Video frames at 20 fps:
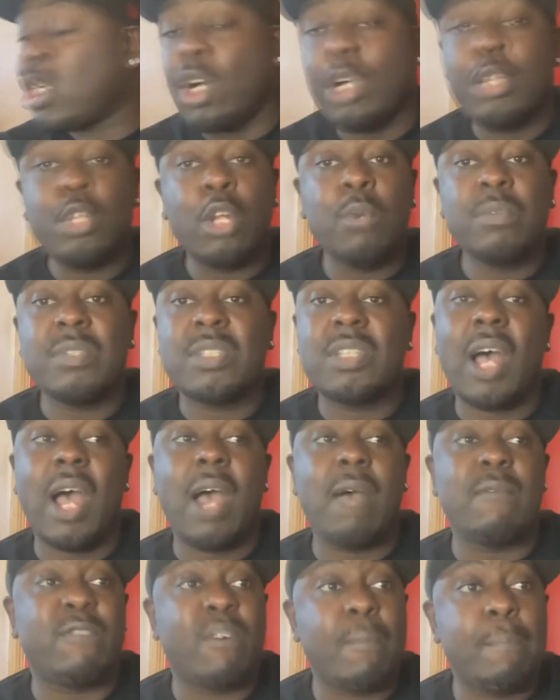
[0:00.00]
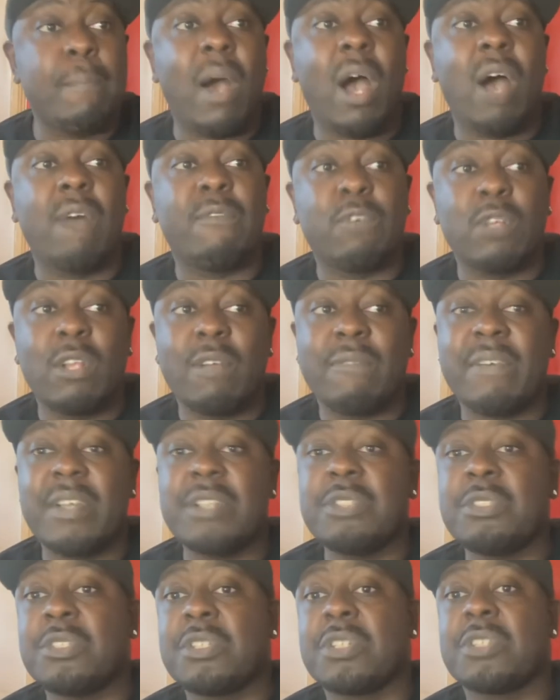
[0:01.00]
got no time for Marvel
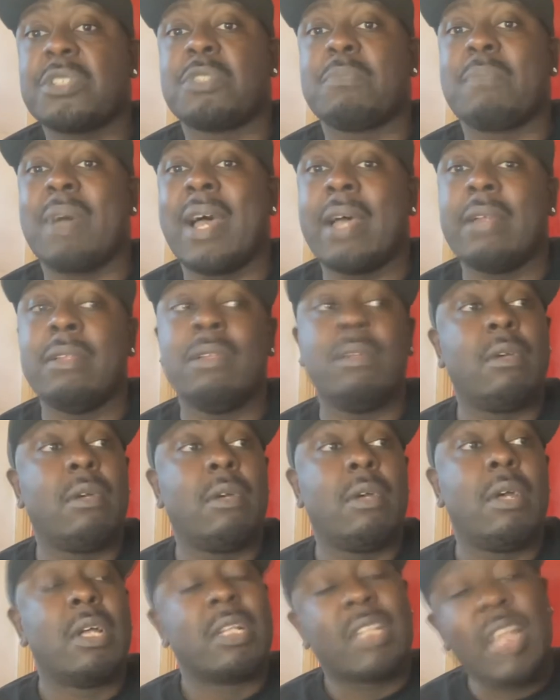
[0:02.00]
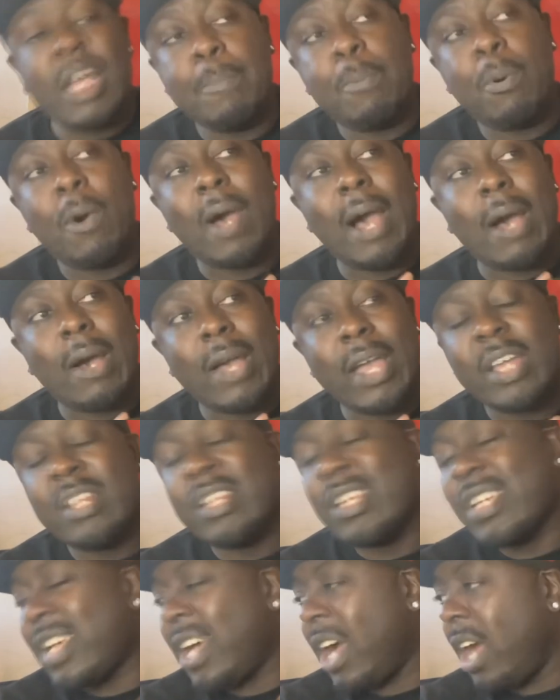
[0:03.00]
Avengers, man. They put out
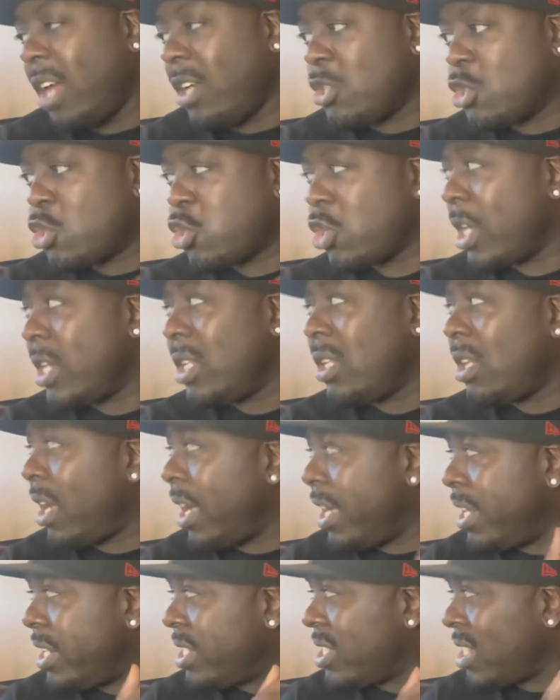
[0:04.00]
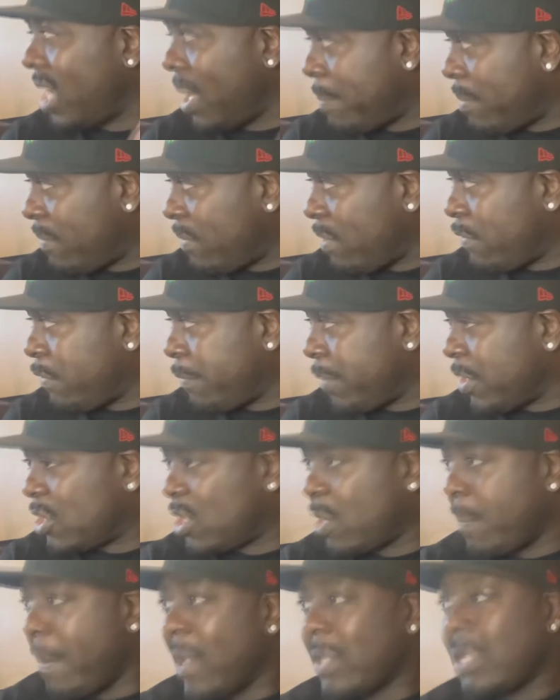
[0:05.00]
any kind of trailer, any type of
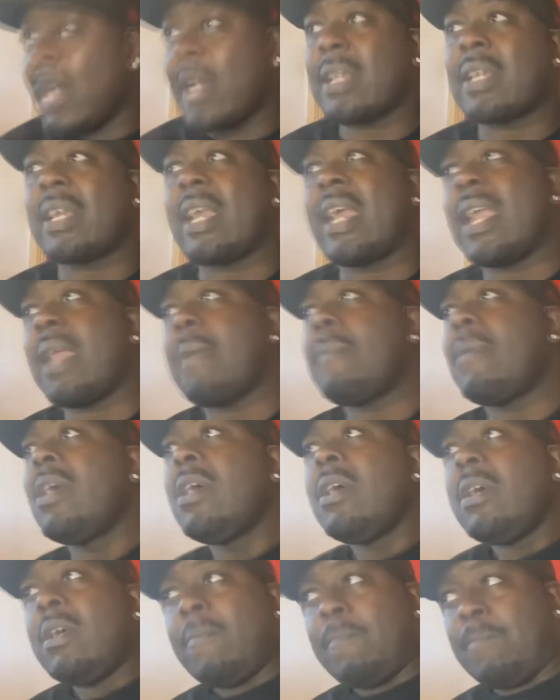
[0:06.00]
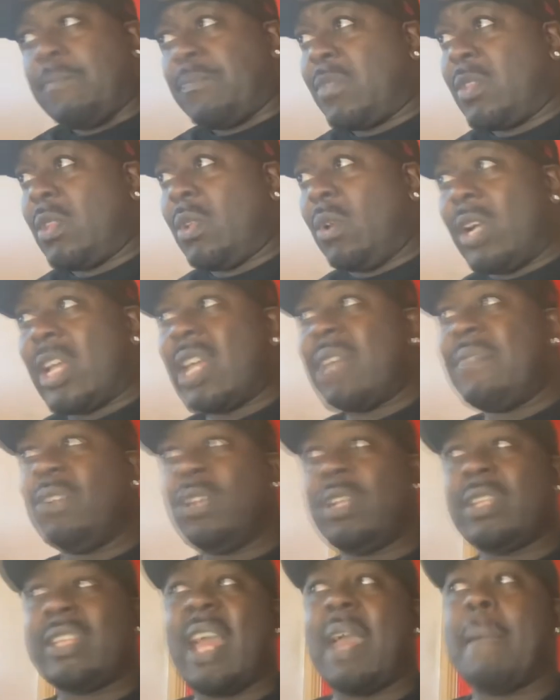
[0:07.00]
information about that game. Look, even
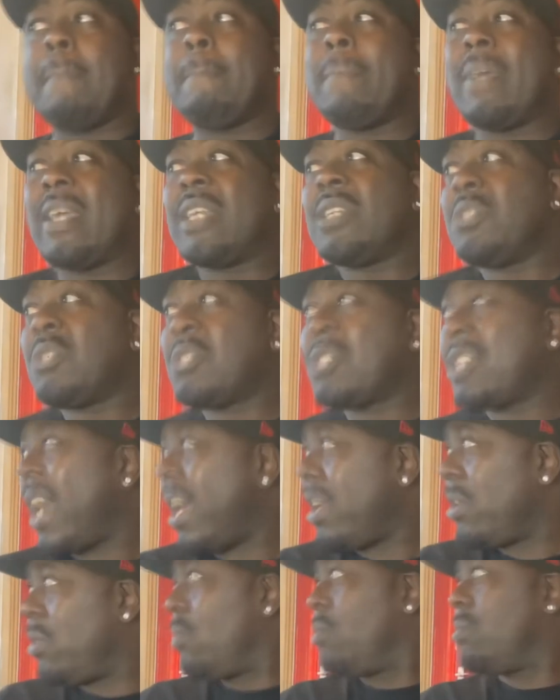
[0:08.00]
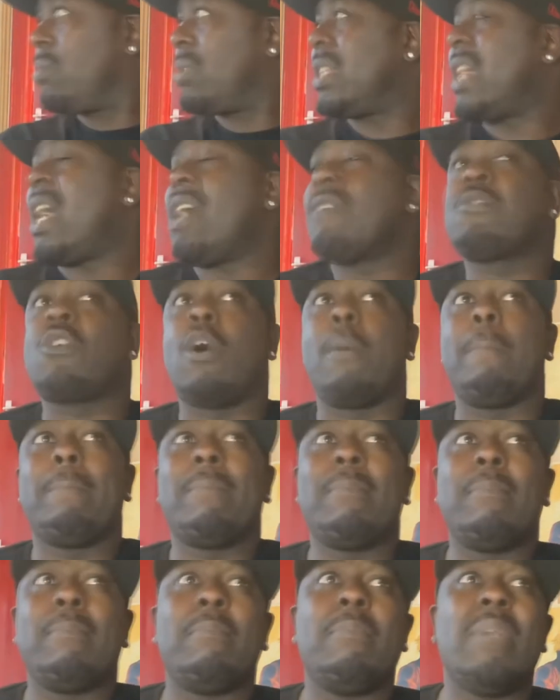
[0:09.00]
on their main channels that have got
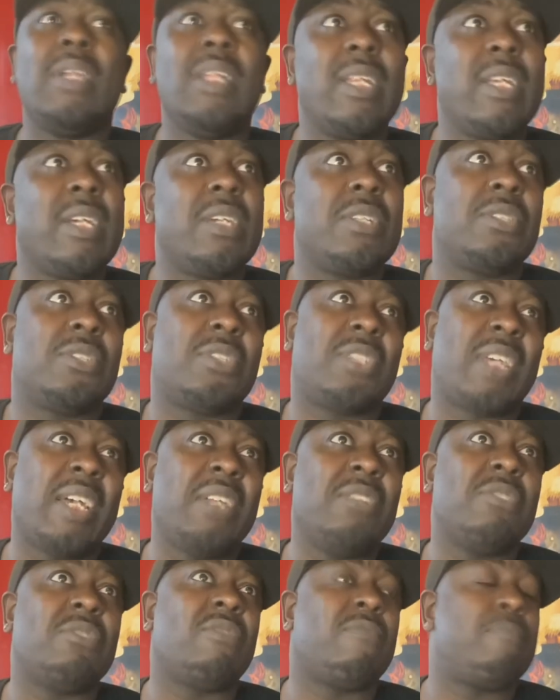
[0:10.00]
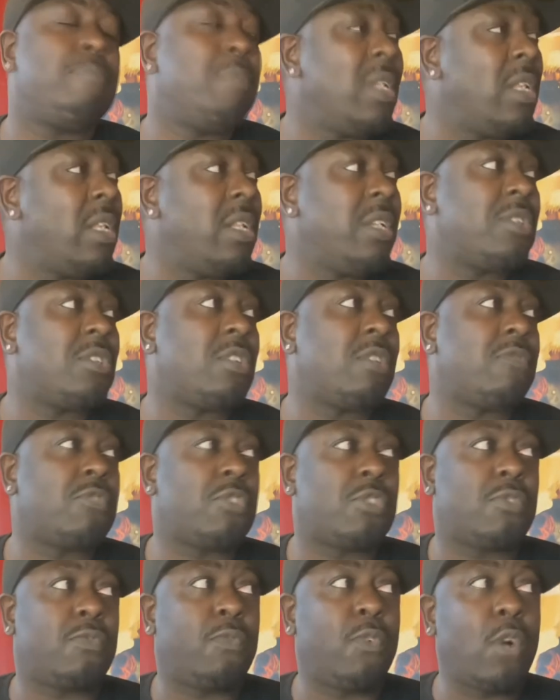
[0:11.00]
millions, tens of millions of
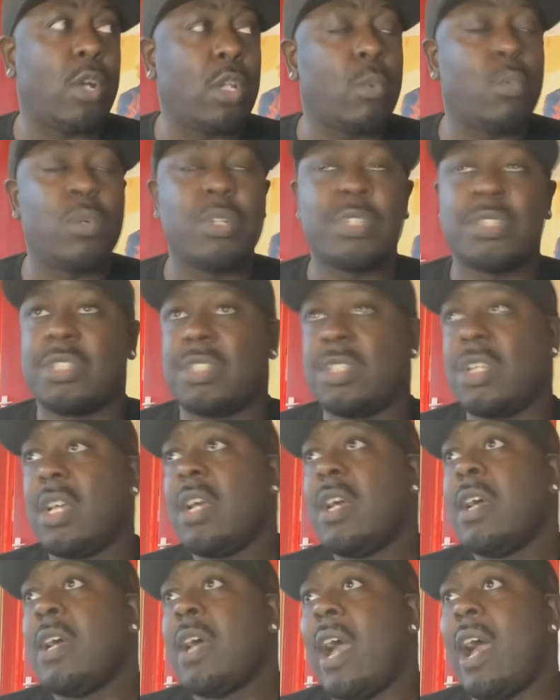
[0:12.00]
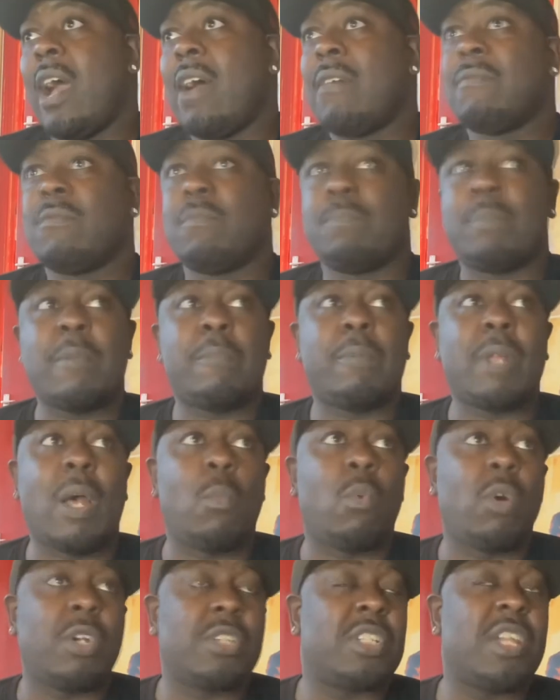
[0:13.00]
followers and people that
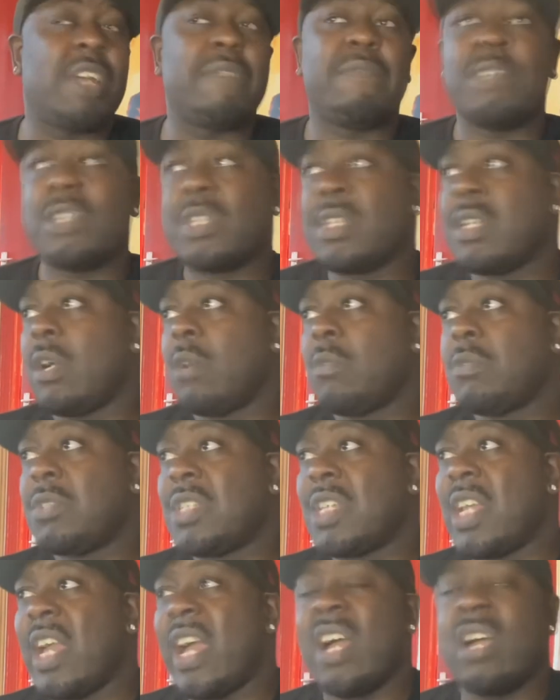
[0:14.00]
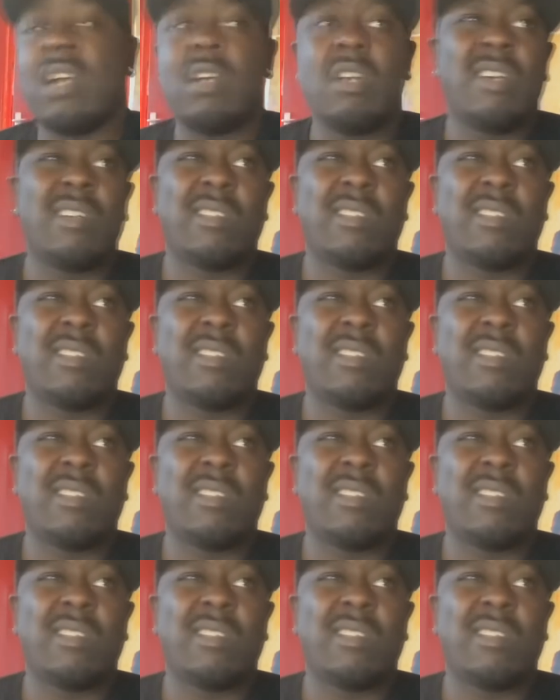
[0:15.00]
watch their videos, yeah,